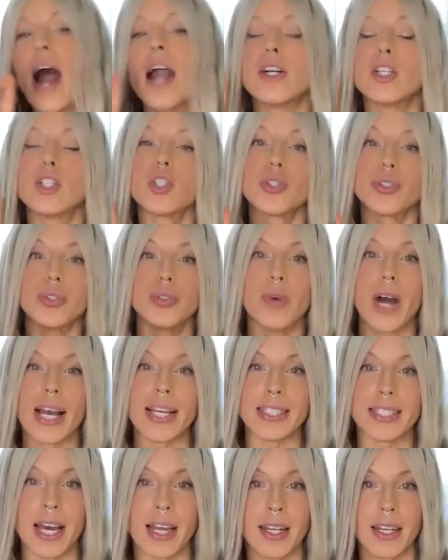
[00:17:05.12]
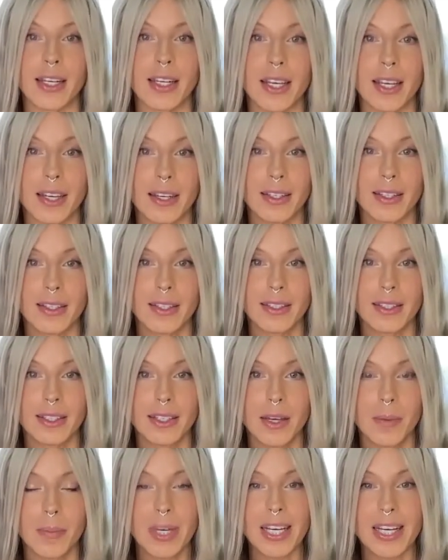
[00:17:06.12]
our true identity.
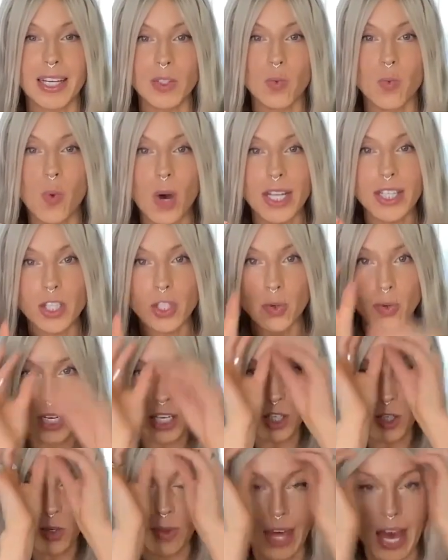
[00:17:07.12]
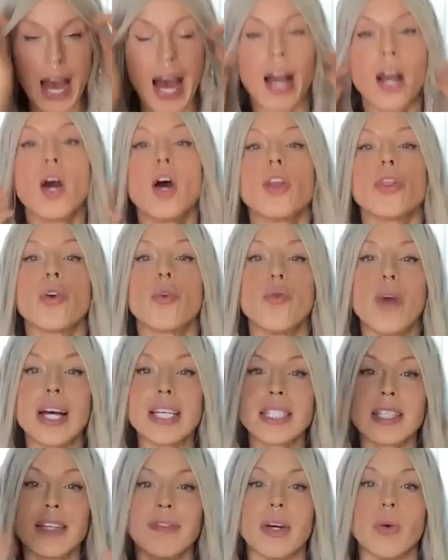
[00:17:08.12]
Because once you can do that, the
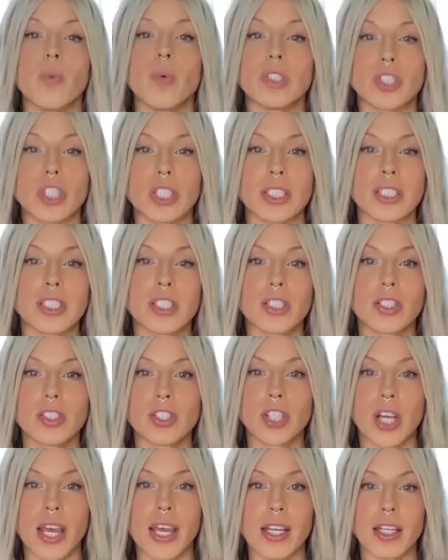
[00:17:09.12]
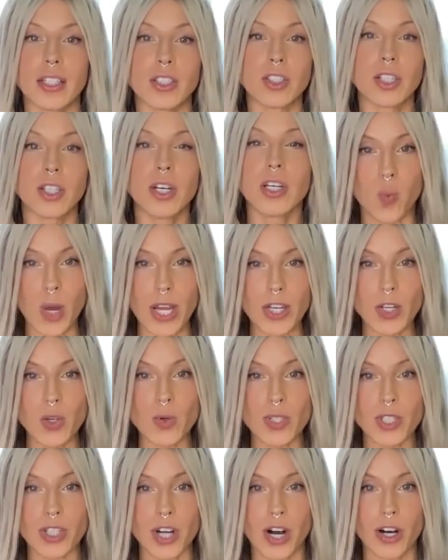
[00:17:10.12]
rest of it will just change. When
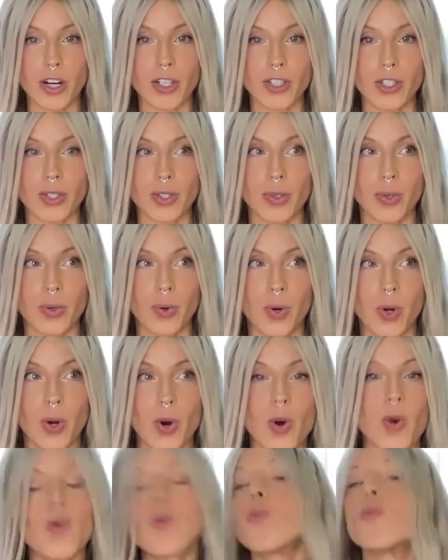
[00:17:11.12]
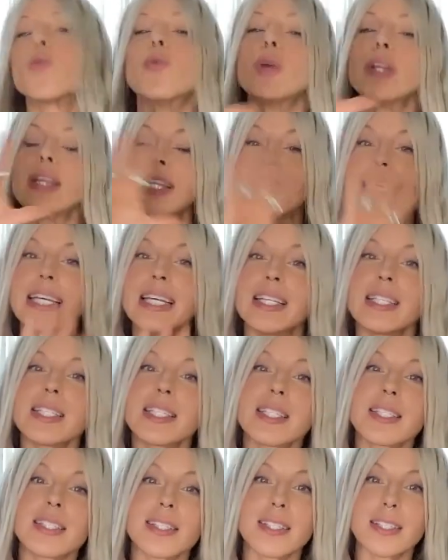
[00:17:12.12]
you start to
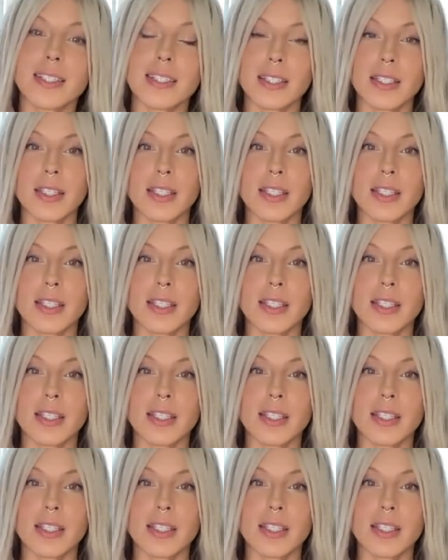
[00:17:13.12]
release